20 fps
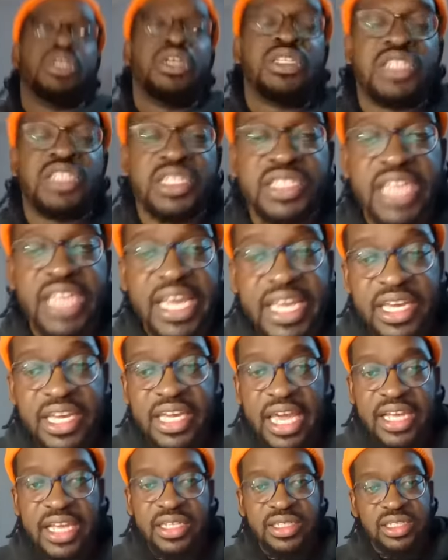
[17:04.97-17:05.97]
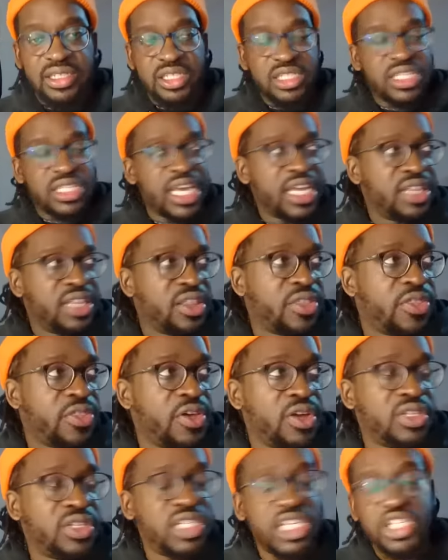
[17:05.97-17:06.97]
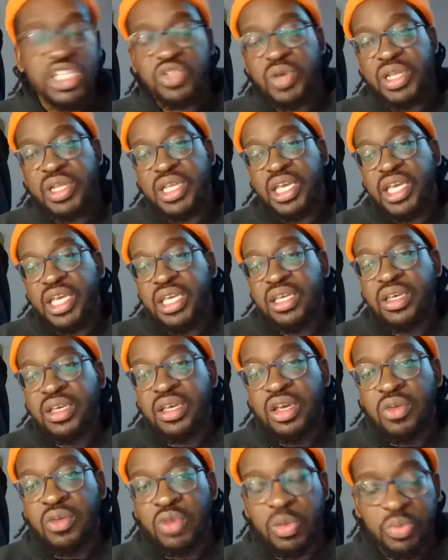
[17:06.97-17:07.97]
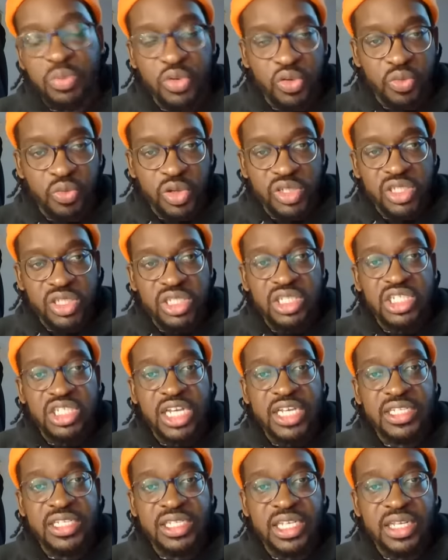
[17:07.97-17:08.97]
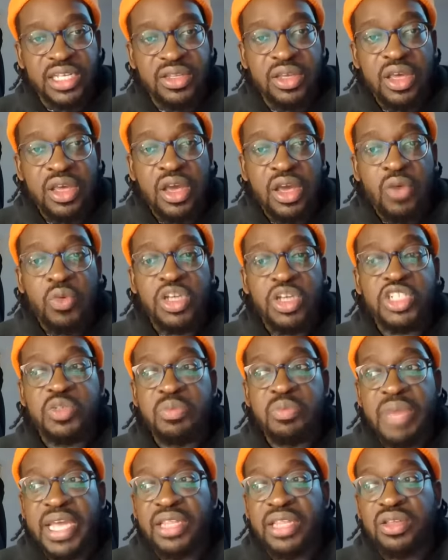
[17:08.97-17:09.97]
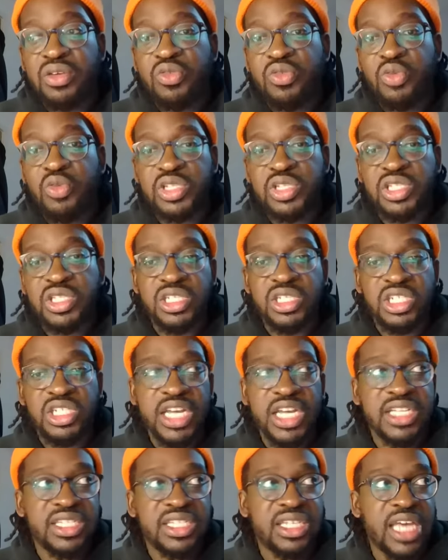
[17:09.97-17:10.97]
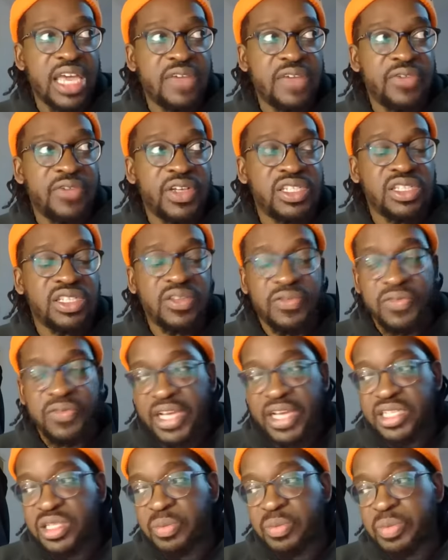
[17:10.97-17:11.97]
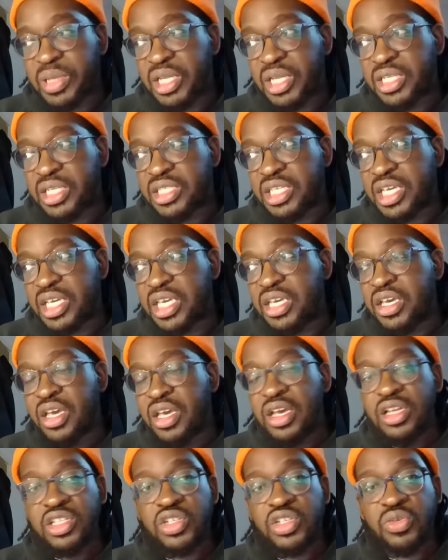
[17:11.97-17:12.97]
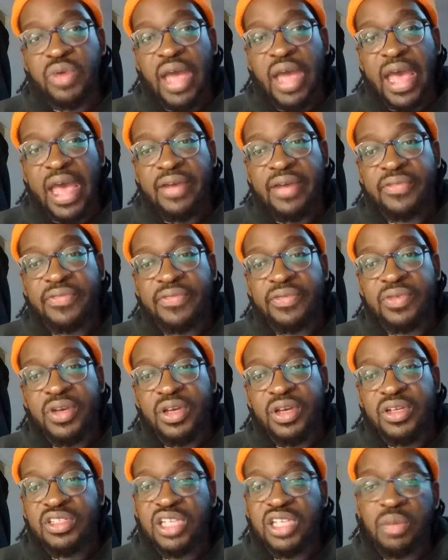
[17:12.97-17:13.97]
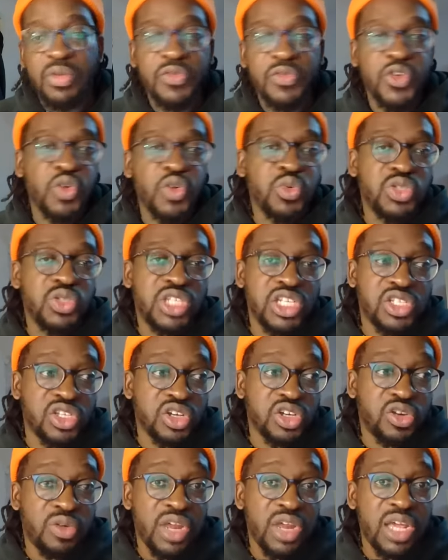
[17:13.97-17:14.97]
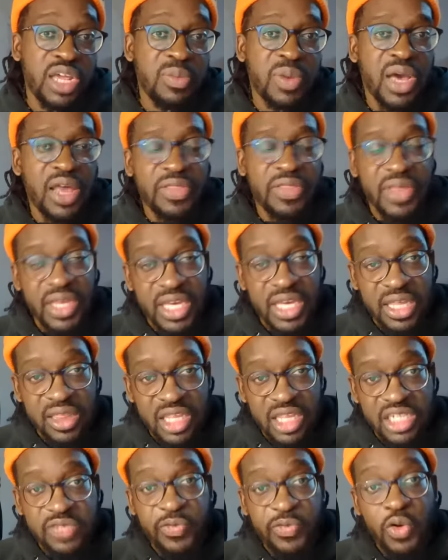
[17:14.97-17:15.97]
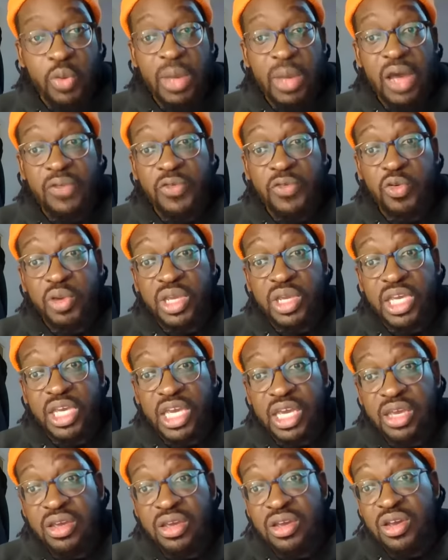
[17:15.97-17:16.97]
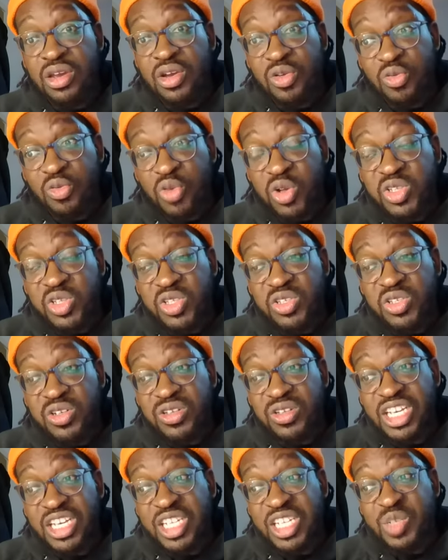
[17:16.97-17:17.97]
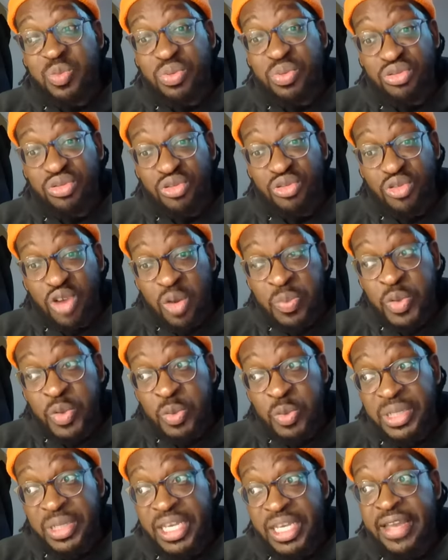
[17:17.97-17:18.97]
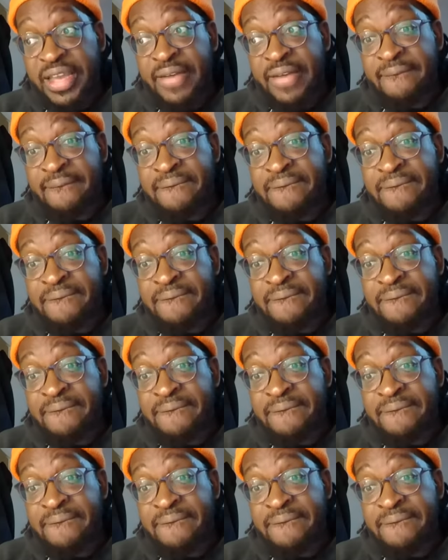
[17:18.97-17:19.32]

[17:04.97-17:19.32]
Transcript: Today in the third T20, we brought Roston Chase in, which meant Roston Chase gave us the flexibility to have, some of you will disagree, but I think in this format of cricket, Roston is probably